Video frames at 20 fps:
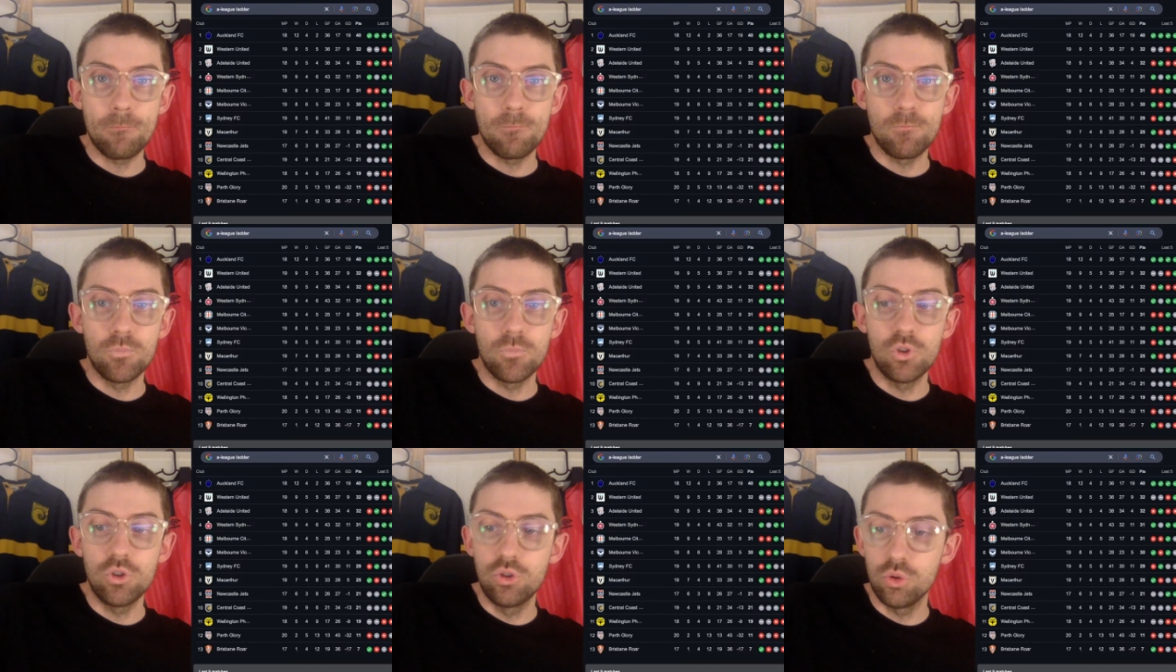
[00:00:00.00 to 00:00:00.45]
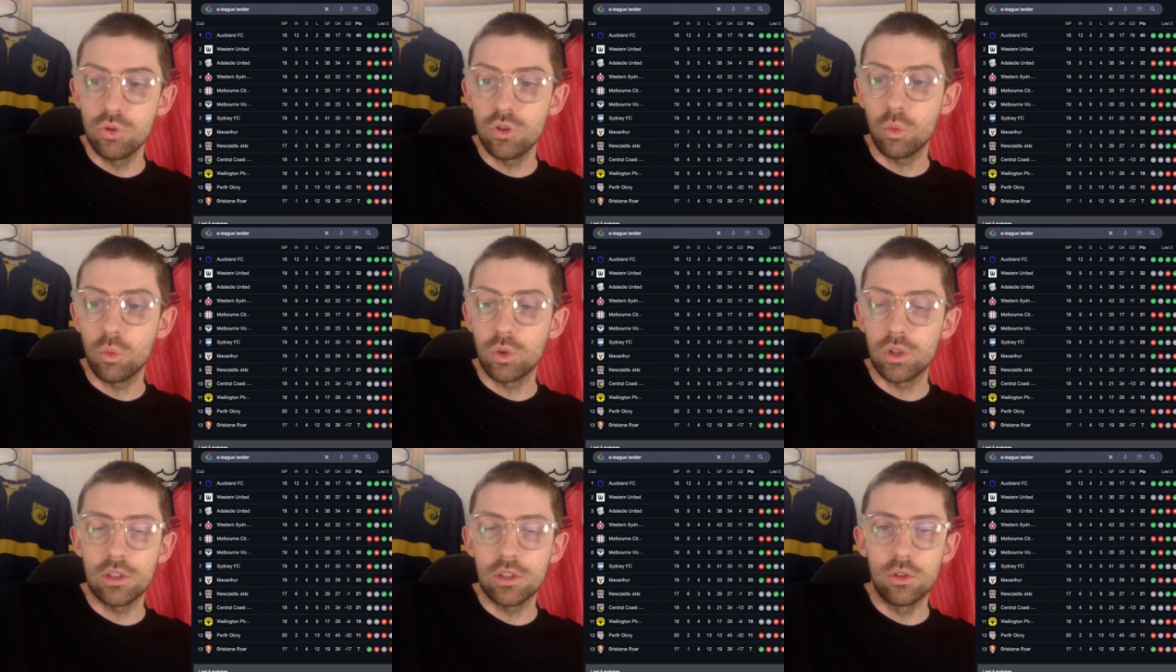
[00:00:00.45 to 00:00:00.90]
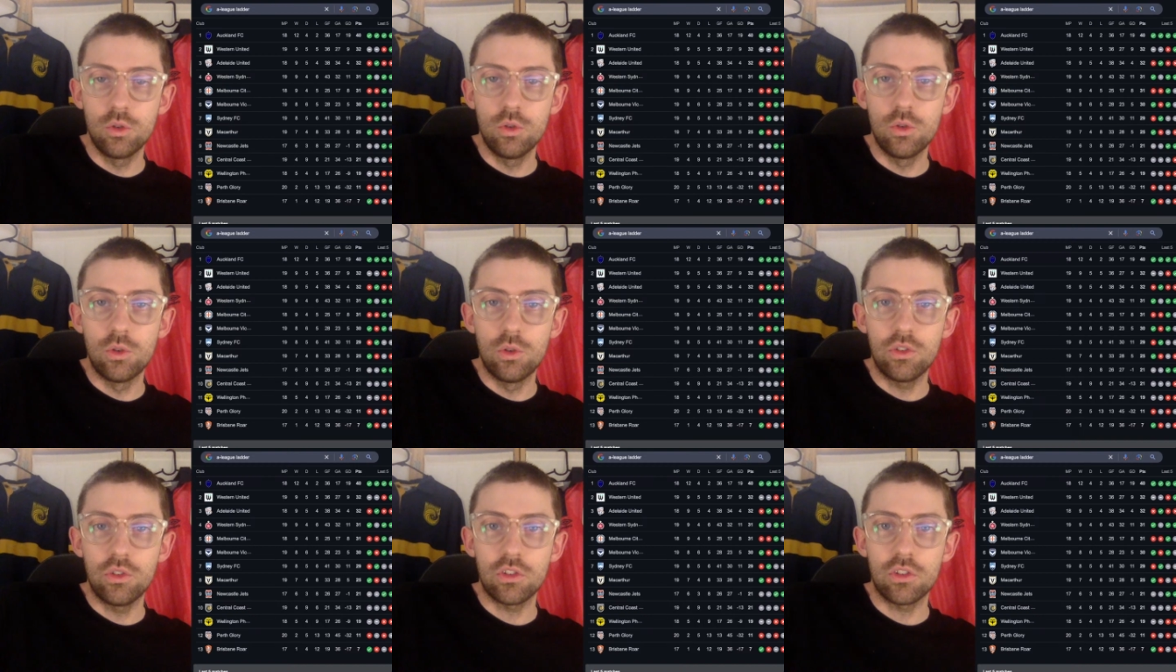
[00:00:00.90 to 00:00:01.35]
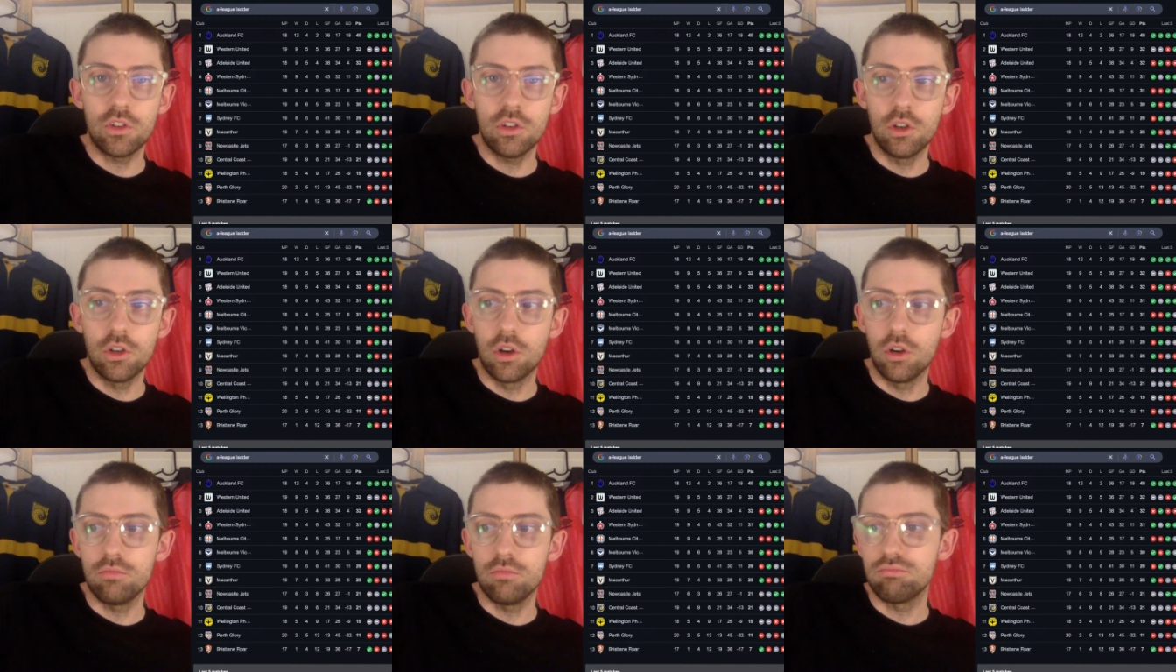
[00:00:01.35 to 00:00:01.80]
You do not want to lose. You
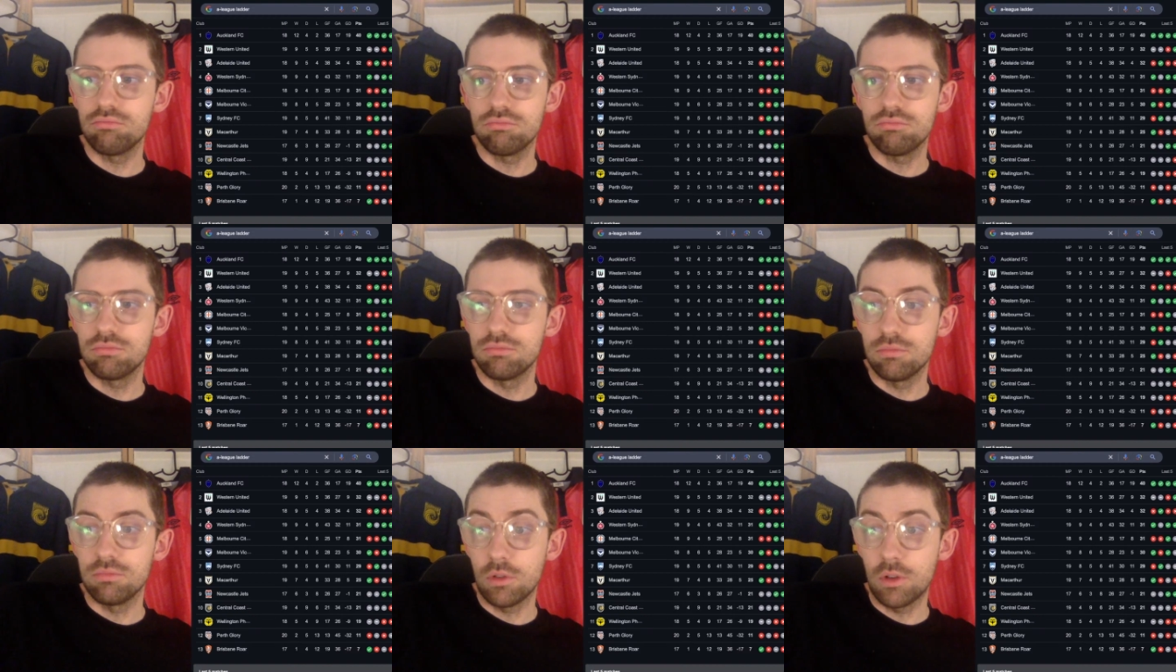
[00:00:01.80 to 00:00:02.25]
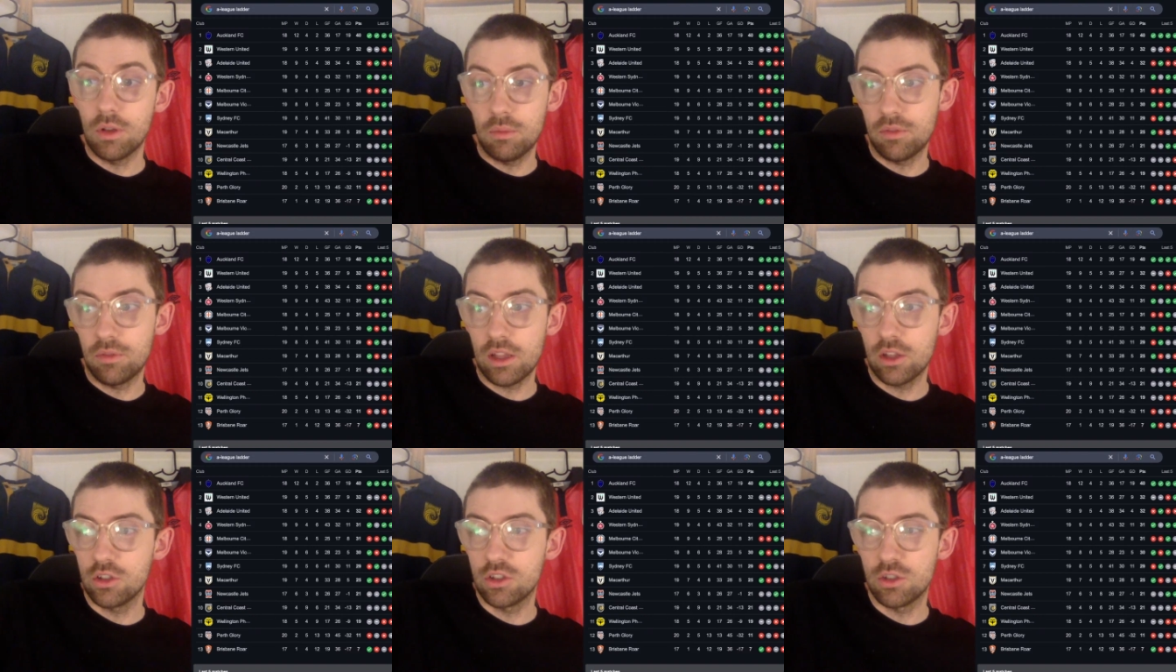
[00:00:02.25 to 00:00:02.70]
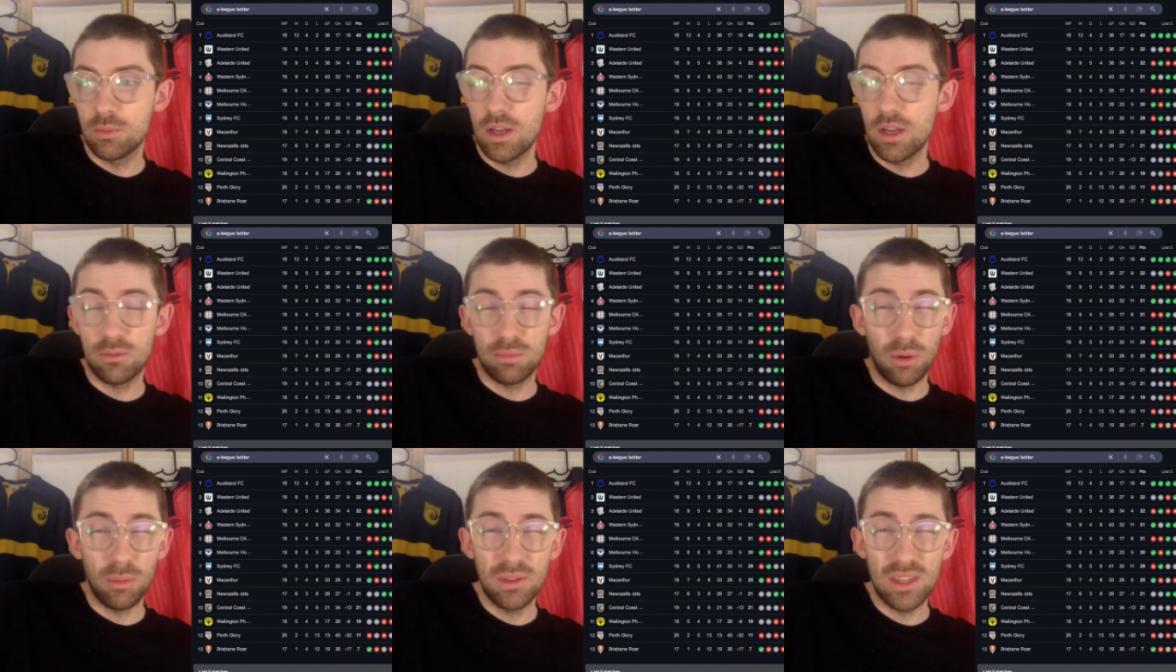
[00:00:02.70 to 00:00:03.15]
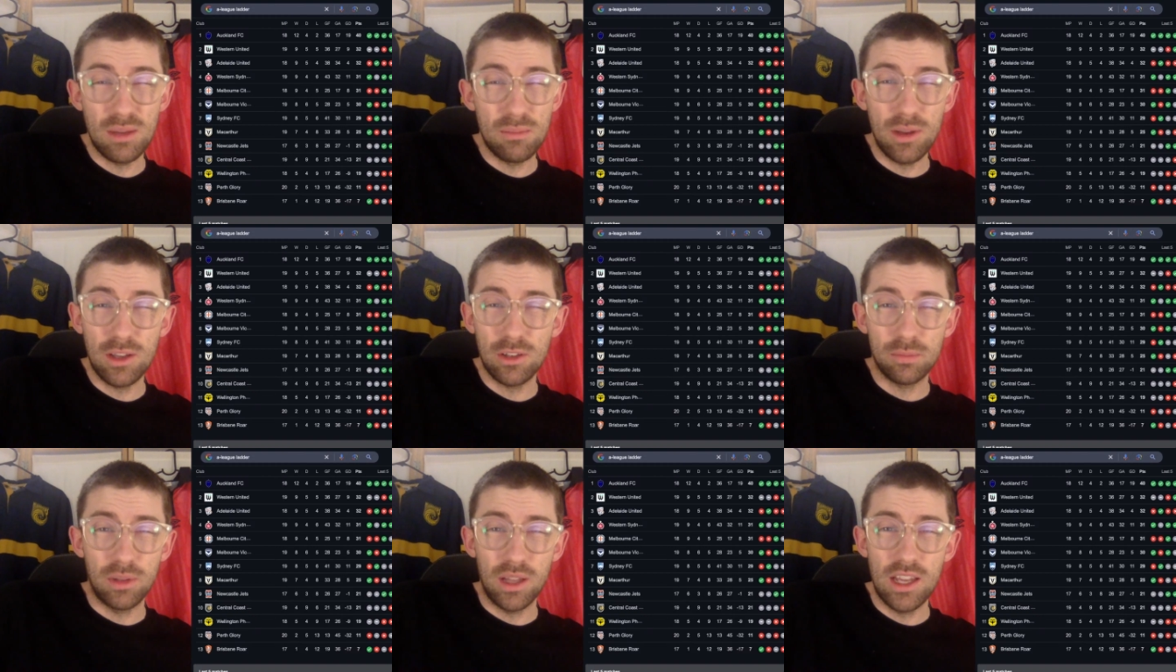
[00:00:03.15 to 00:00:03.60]
know, Valajaman's probably their
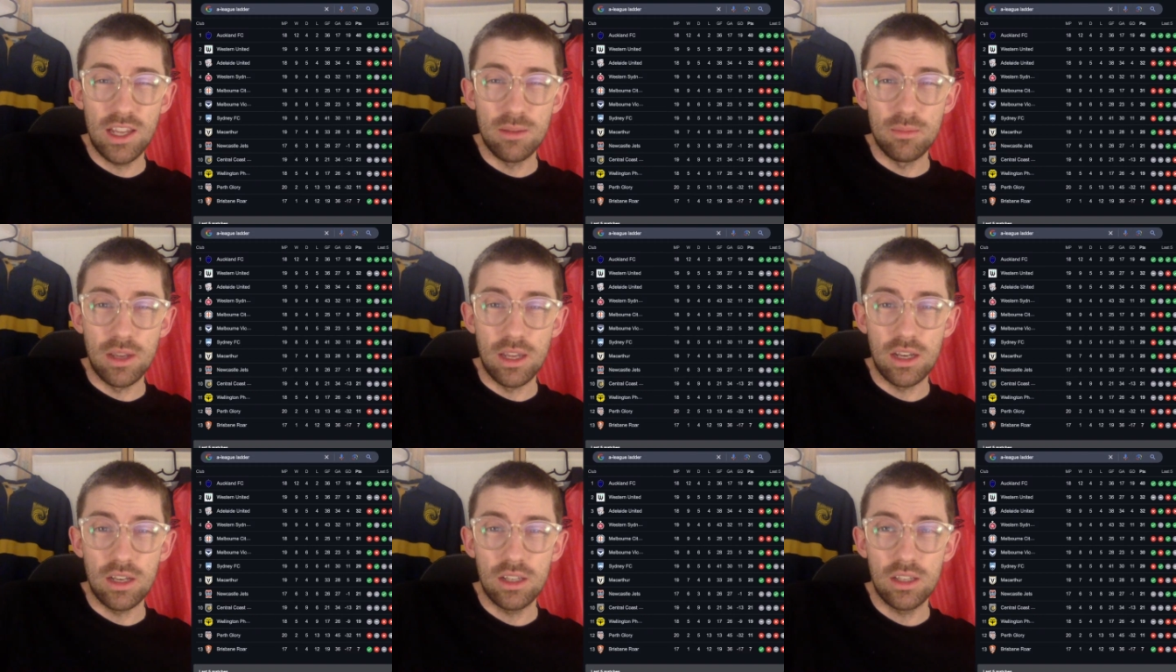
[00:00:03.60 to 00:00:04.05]
best player, man.